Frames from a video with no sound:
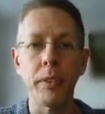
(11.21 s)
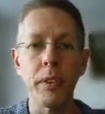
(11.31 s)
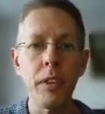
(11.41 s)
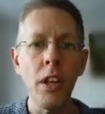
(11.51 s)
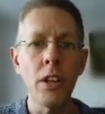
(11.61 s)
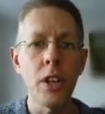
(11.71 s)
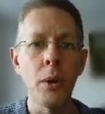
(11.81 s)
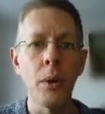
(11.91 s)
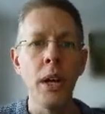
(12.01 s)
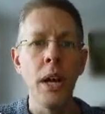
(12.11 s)
So
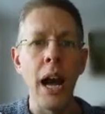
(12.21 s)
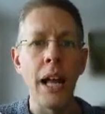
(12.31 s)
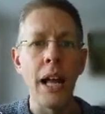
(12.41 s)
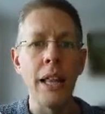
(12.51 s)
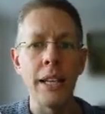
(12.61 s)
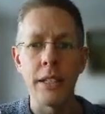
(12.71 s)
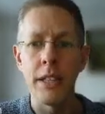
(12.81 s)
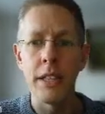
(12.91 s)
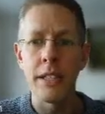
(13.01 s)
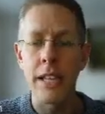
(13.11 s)
a link to
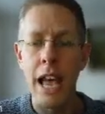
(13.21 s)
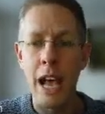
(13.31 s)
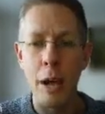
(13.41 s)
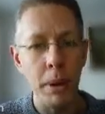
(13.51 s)
this app